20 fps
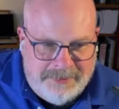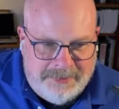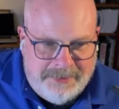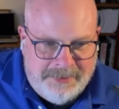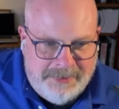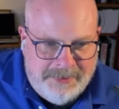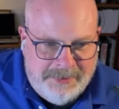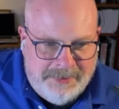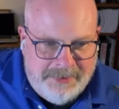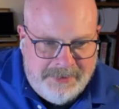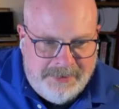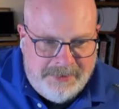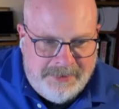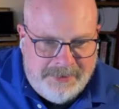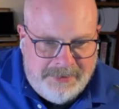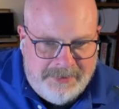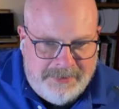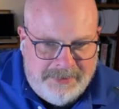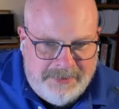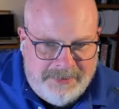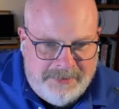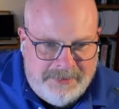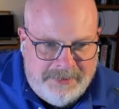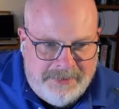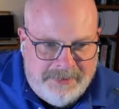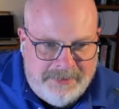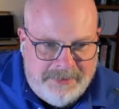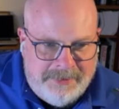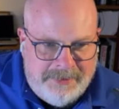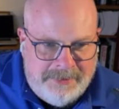
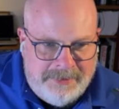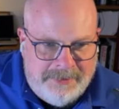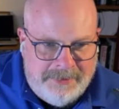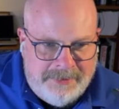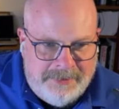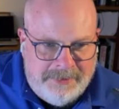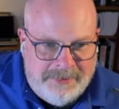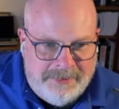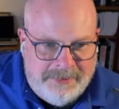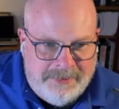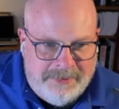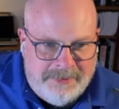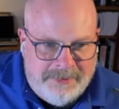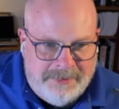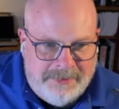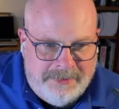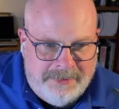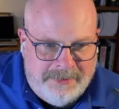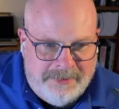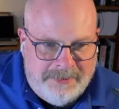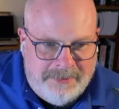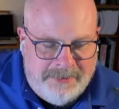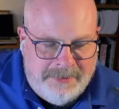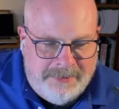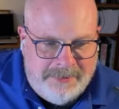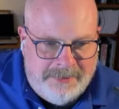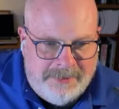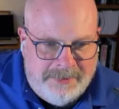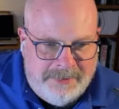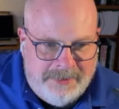
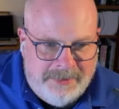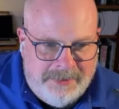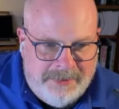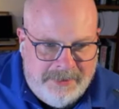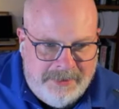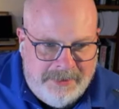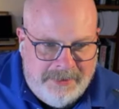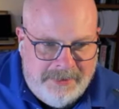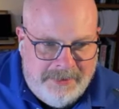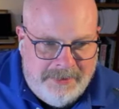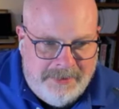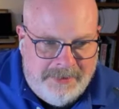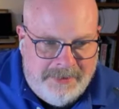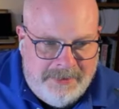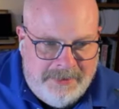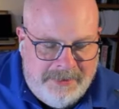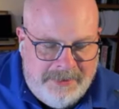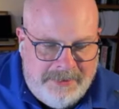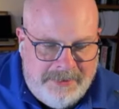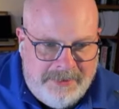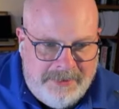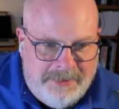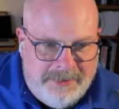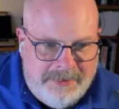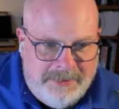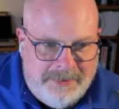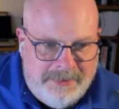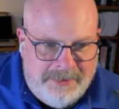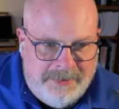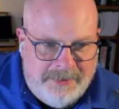
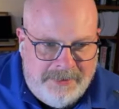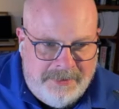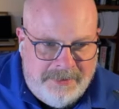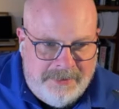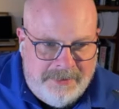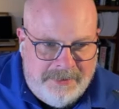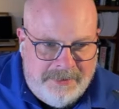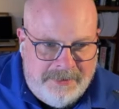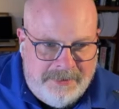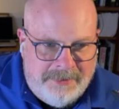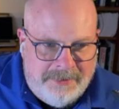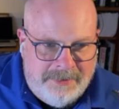This person isn't speaking.